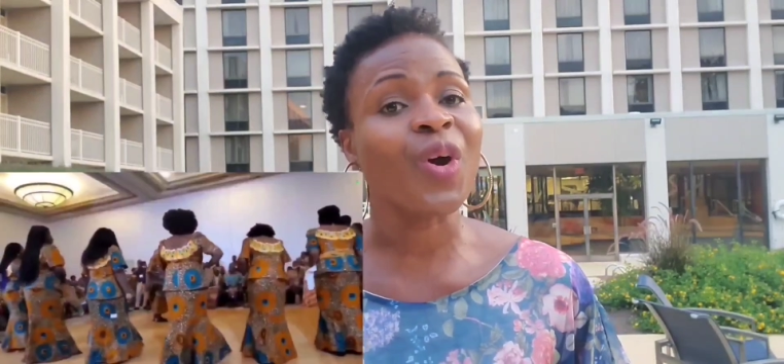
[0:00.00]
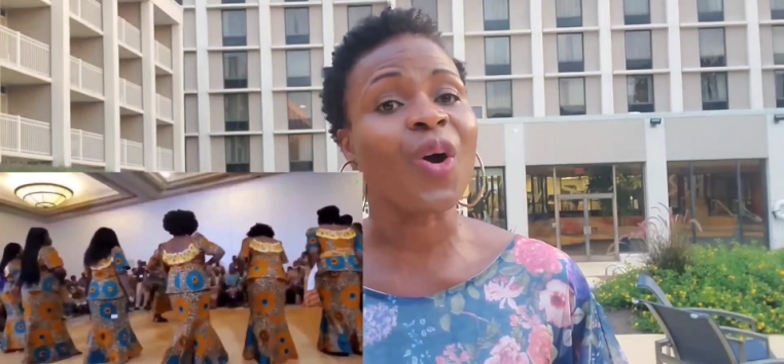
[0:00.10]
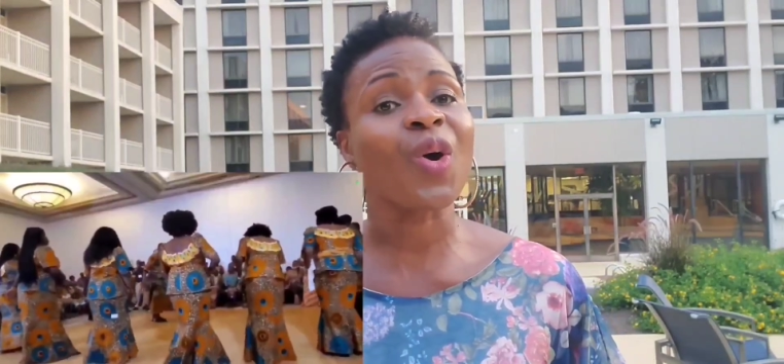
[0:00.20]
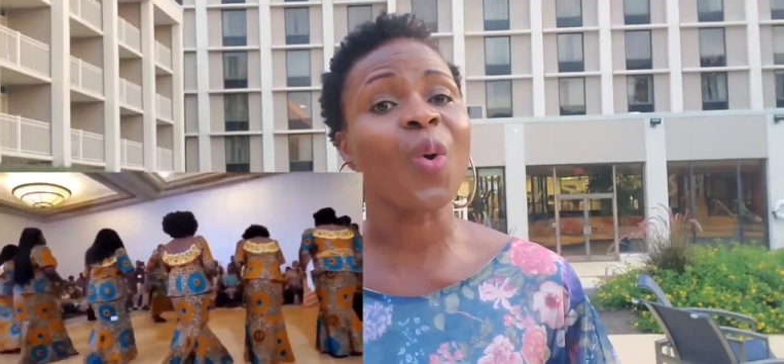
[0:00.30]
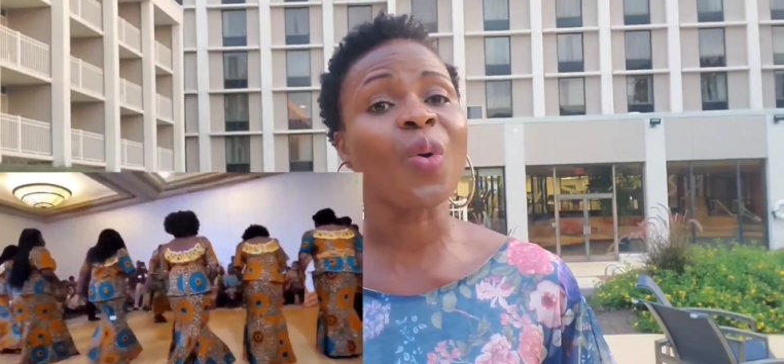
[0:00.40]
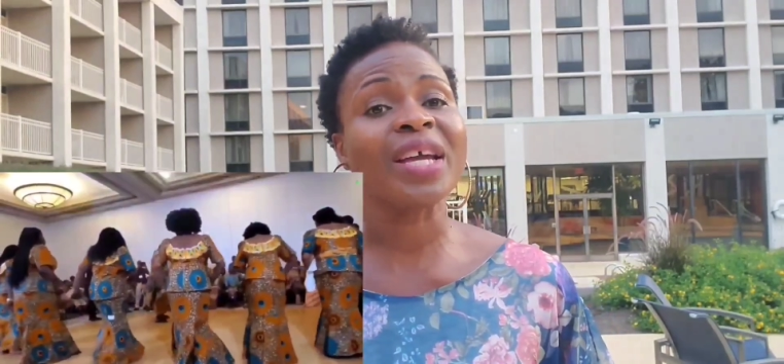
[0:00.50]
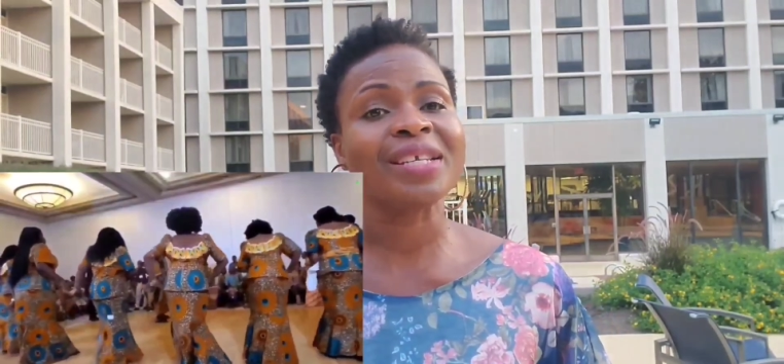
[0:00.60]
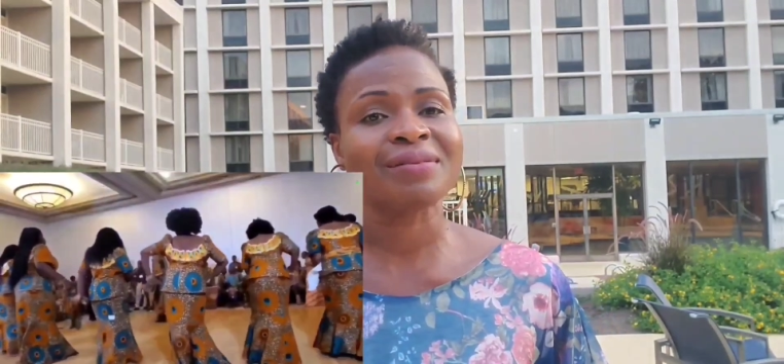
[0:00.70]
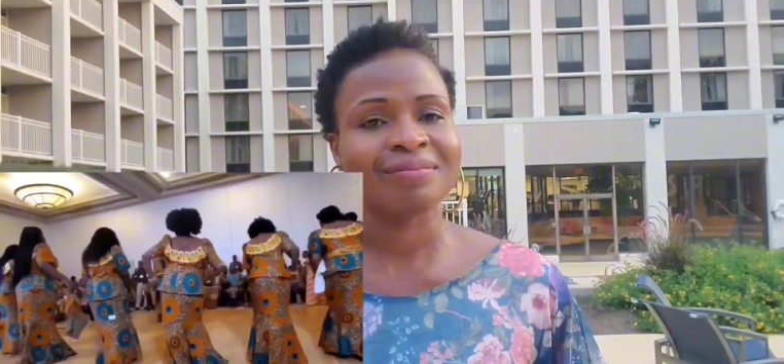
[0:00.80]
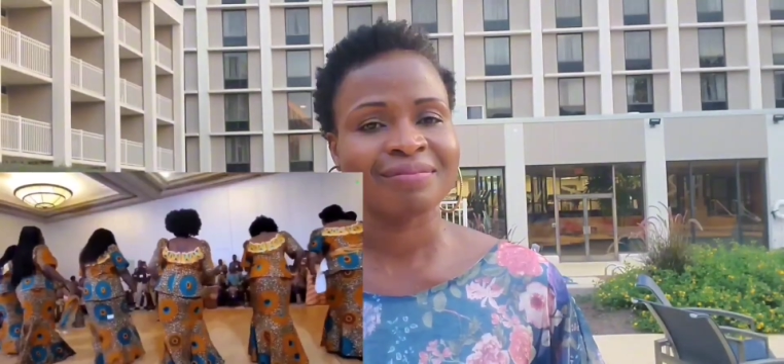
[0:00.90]
are
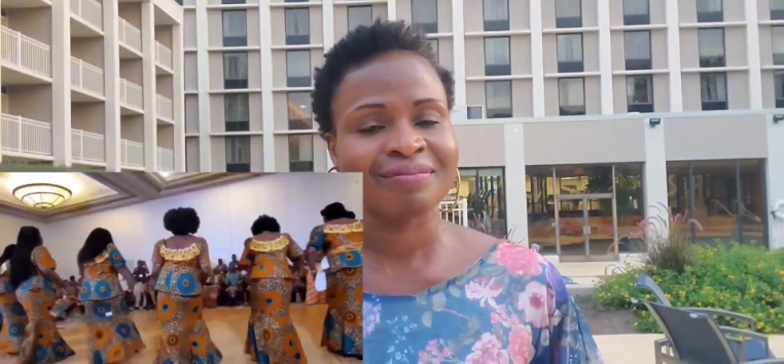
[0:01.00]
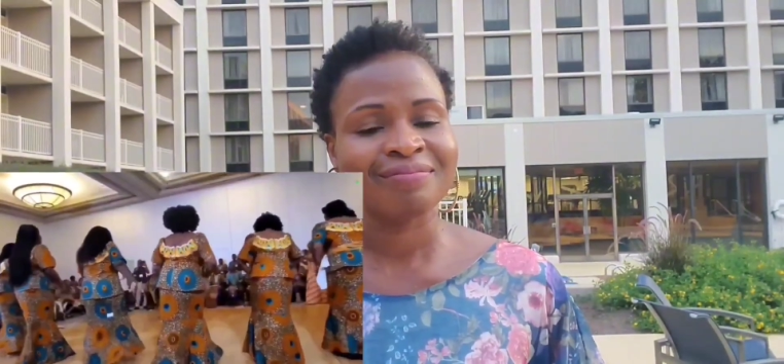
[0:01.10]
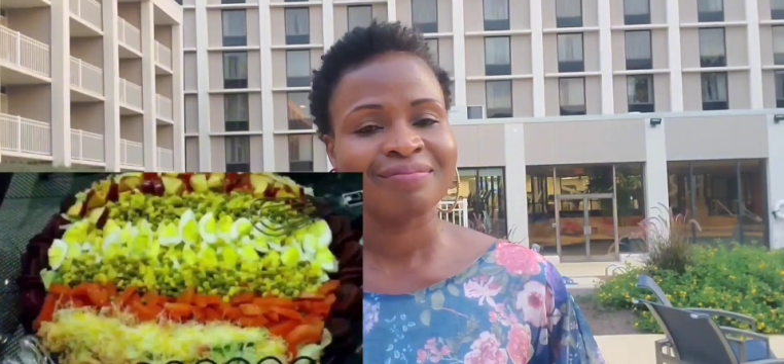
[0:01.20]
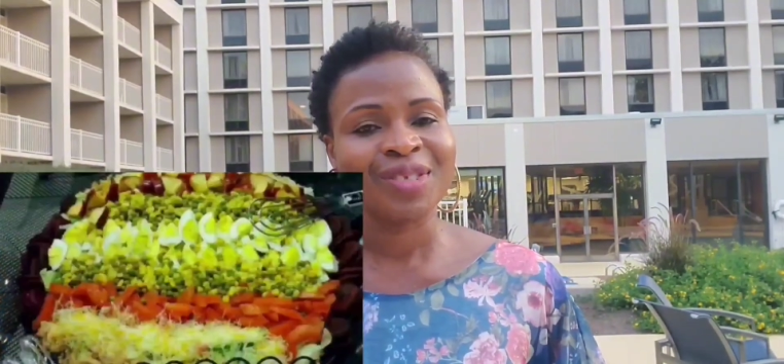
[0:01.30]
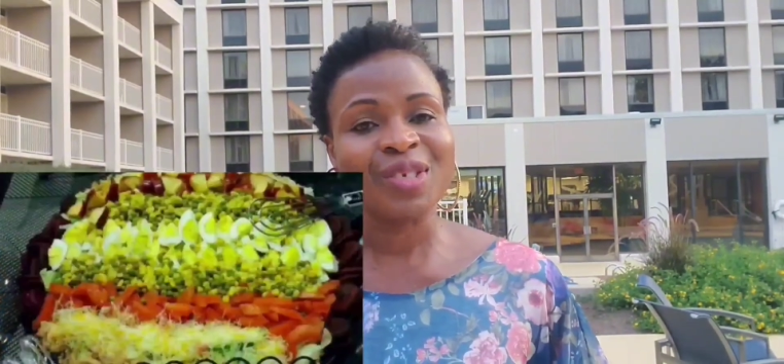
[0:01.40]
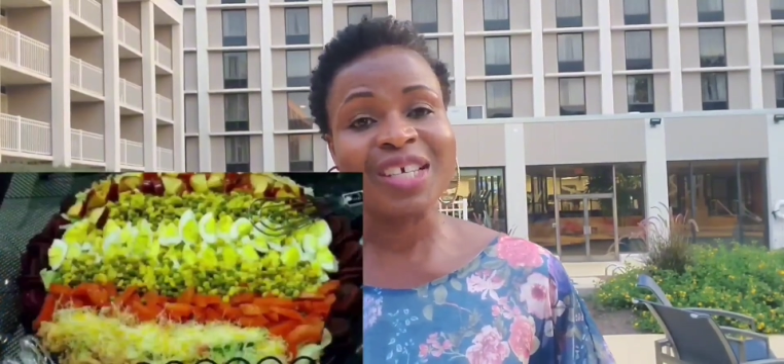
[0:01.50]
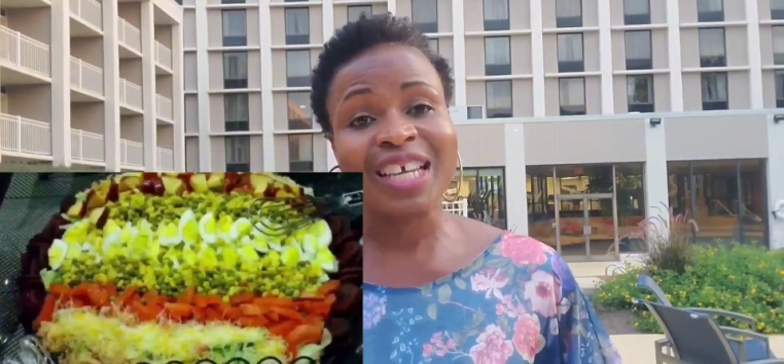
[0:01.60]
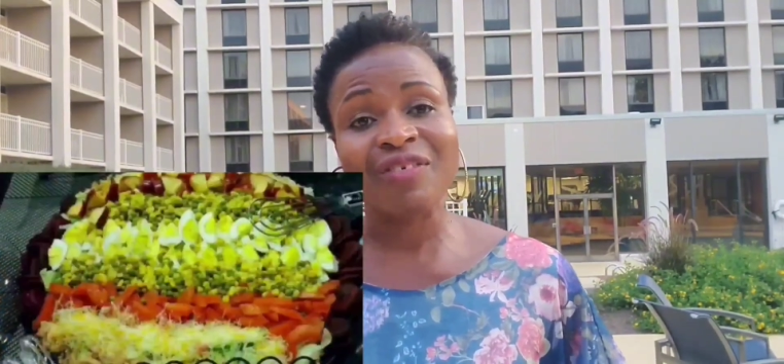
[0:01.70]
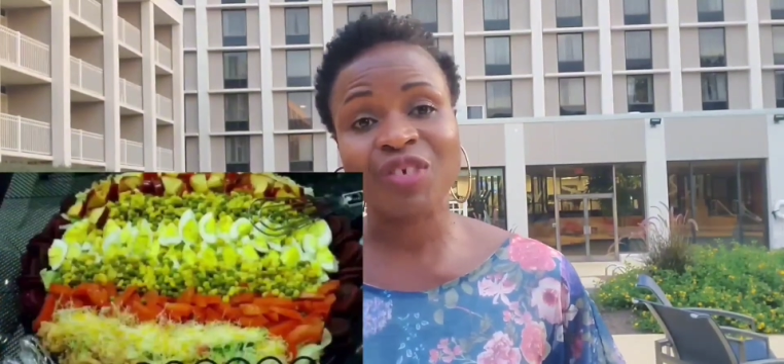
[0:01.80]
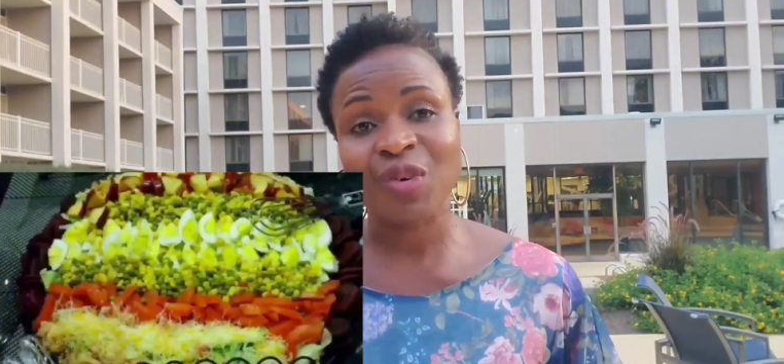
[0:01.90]
going to
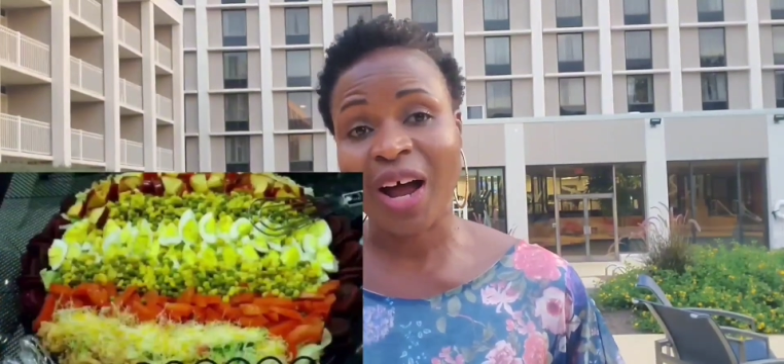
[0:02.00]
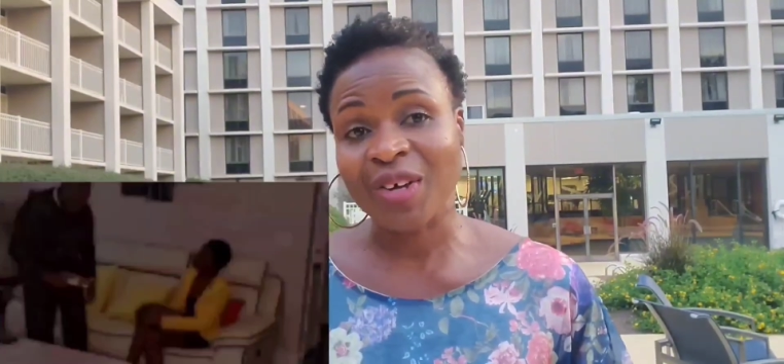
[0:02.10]
give you.